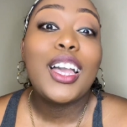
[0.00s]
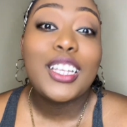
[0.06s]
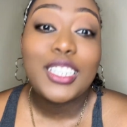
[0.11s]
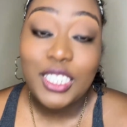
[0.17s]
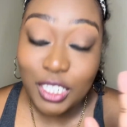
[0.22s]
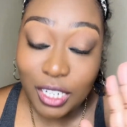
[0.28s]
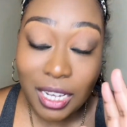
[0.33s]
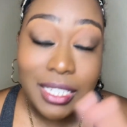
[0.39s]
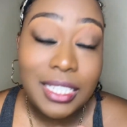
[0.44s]

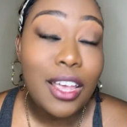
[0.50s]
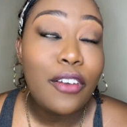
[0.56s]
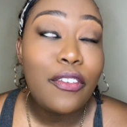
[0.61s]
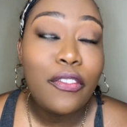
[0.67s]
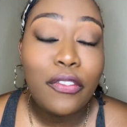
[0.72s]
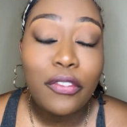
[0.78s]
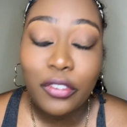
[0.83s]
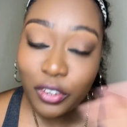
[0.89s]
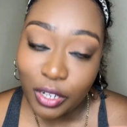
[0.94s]
Just
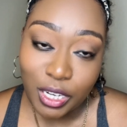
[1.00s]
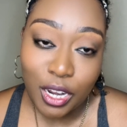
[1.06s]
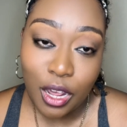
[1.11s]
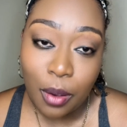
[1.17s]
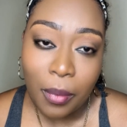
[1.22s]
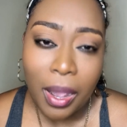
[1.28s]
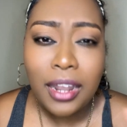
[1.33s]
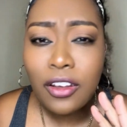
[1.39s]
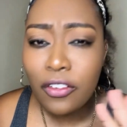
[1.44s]
freedom.
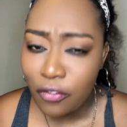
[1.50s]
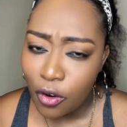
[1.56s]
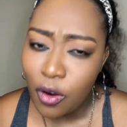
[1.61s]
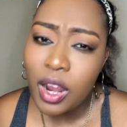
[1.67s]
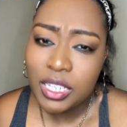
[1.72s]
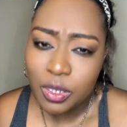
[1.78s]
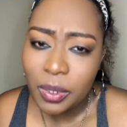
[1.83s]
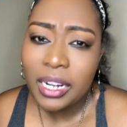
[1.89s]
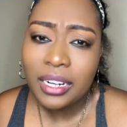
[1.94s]
And of course
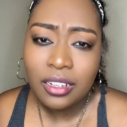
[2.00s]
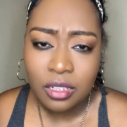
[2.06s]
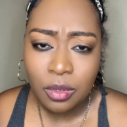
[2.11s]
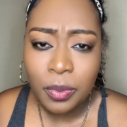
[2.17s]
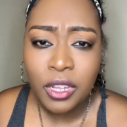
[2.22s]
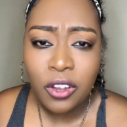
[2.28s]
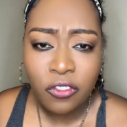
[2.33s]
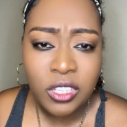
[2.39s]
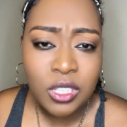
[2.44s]
with a little bit
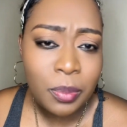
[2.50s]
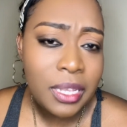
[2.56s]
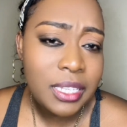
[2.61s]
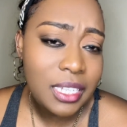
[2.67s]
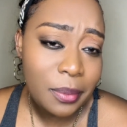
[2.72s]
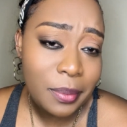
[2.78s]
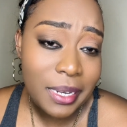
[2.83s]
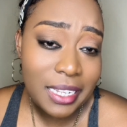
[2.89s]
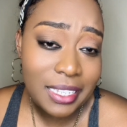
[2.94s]
of
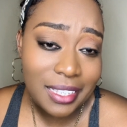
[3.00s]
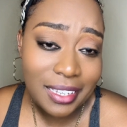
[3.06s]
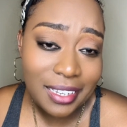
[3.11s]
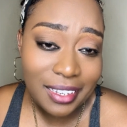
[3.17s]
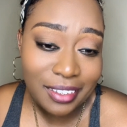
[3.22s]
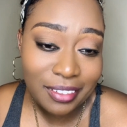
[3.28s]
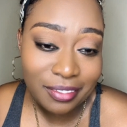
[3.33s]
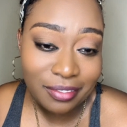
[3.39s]
responsibility.